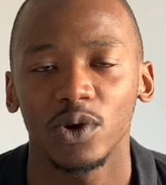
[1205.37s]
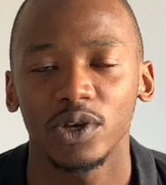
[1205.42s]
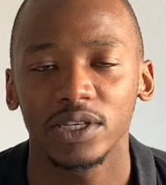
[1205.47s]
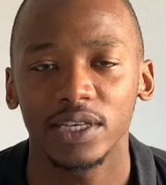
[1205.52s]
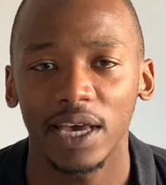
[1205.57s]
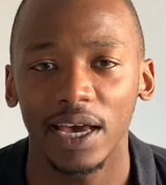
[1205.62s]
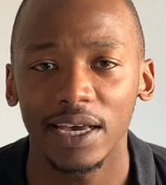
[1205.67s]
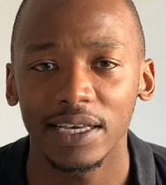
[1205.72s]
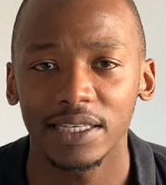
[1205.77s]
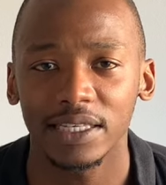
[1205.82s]

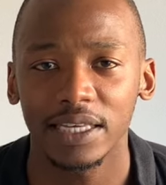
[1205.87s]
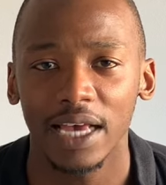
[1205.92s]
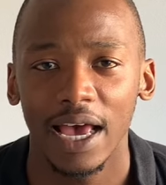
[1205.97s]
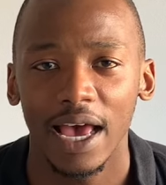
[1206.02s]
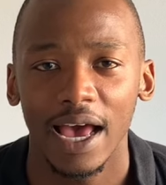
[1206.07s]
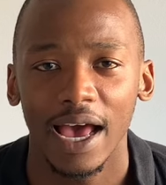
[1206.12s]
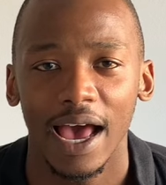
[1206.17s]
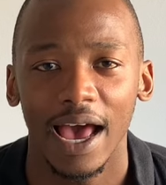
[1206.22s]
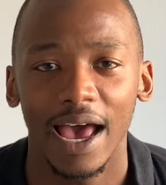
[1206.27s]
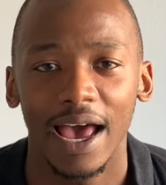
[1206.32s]
worst case.
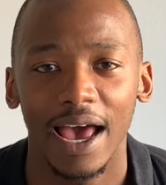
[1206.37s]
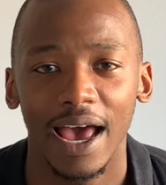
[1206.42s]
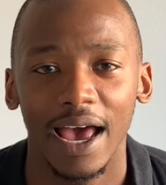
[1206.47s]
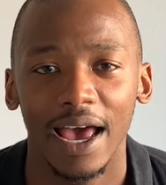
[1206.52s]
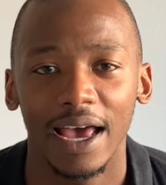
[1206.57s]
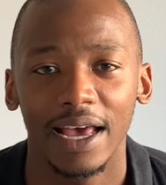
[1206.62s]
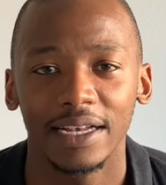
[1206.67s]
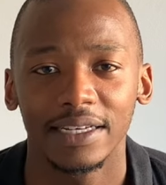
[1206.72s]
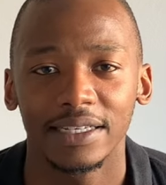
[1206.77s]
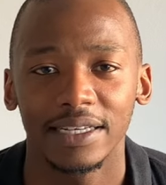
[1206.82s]

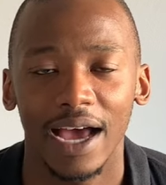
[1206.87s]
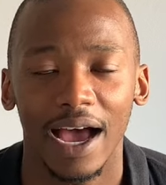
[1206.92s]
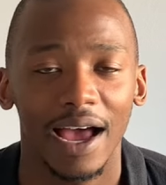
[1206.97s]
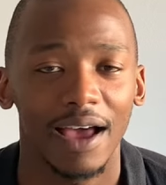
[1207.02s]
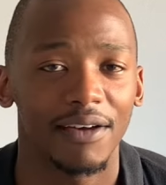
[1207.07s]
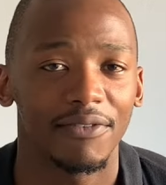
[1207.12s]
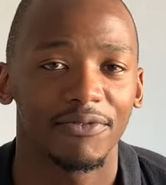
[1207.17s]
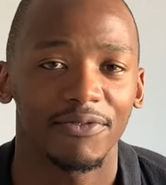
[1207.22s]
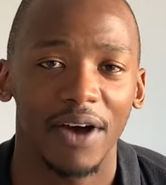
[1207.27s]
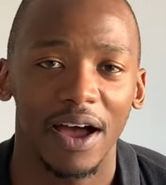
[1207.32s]
And I
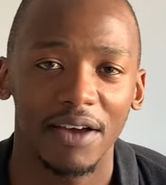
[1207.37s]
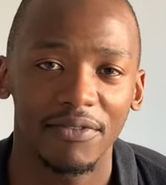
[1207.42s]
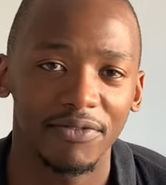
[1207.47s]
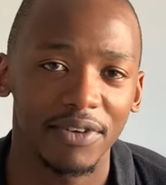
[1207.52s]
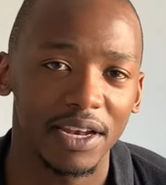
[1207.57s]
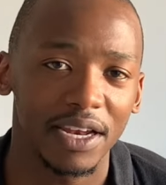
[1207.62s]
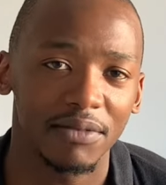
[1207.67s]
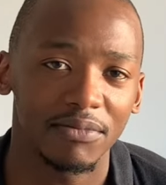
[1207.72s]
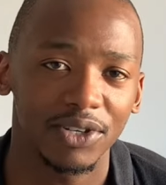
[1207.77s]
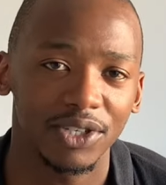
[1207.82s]
have five
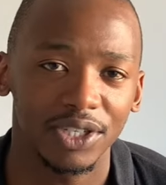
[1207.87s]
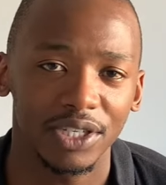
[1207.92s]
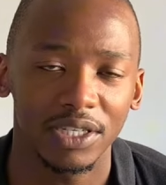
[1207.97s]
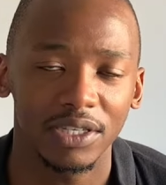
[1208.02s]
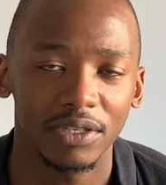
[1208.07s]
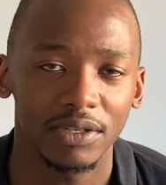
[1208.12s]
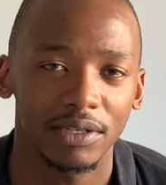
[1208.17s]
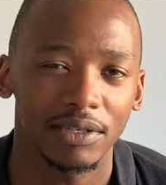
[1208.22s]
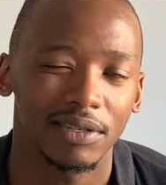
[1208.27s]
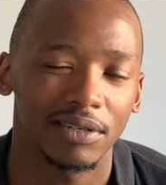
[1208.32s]
vending
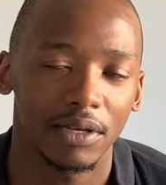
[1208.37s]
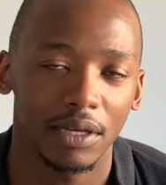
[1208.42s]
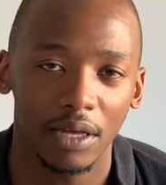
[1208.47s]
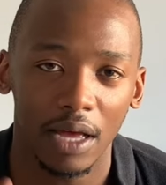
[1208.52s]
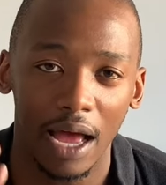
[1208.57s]
machines.